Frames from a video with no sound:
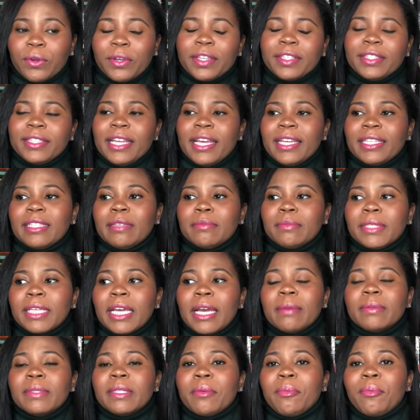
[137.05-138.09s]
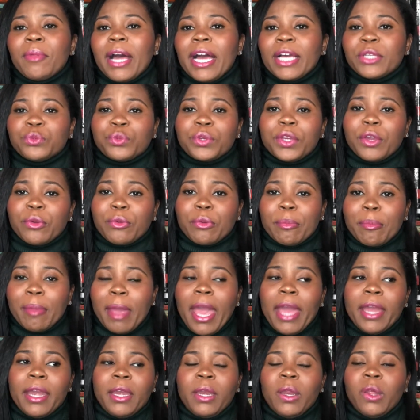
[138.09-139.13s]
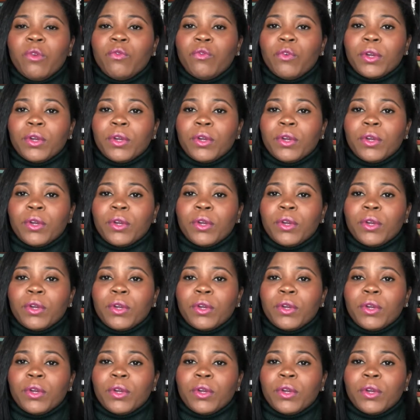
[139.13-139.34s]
is that sometimes the plots would get repetitive,